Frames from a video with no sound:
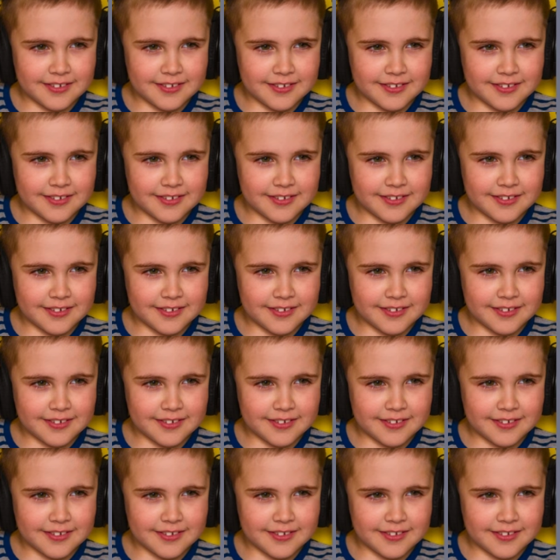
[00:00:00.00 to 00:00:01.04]

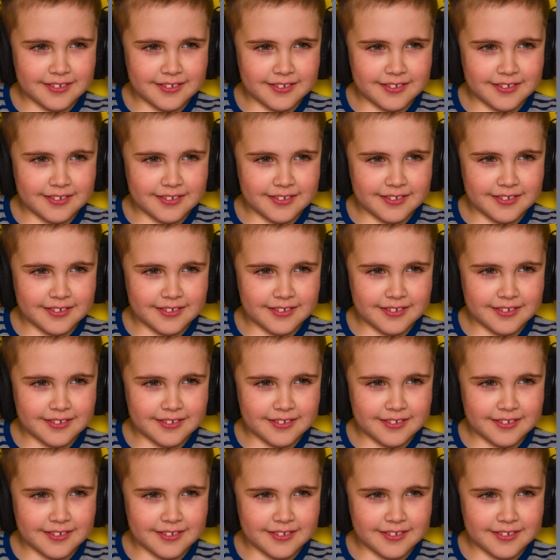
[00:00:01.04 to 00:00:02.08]

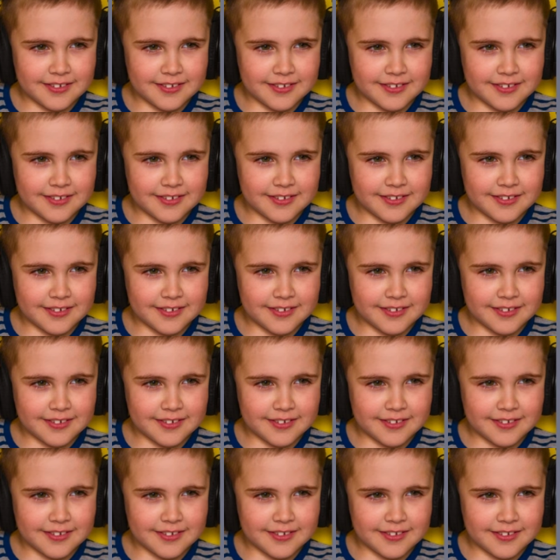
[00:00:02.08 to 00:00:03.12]

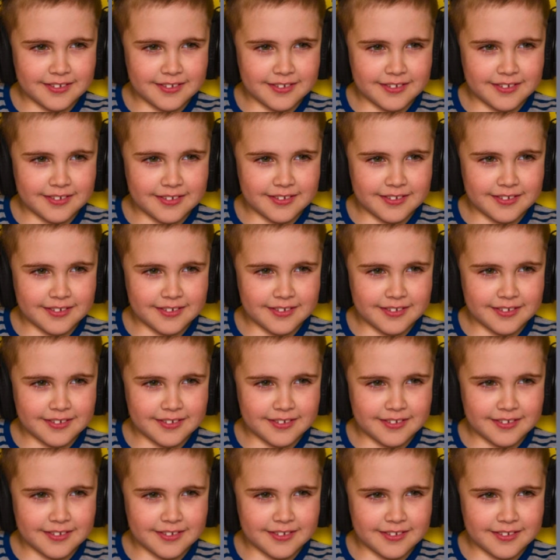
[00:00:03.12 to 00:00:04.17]

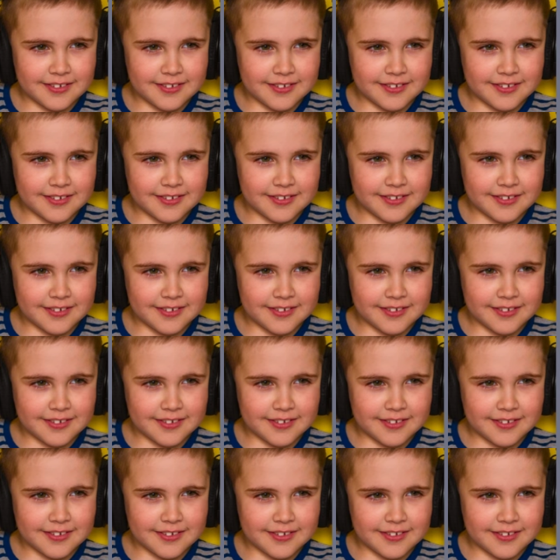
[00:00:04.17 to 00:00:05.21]

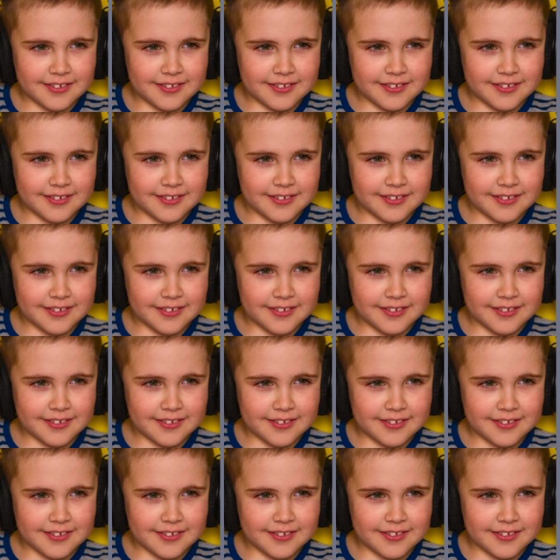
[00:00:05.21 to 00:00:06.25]

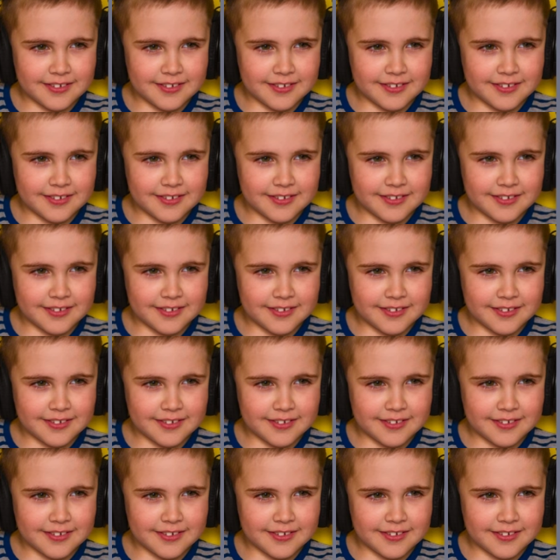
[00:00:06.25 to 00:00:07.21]
This is a still picture; no speech is visible.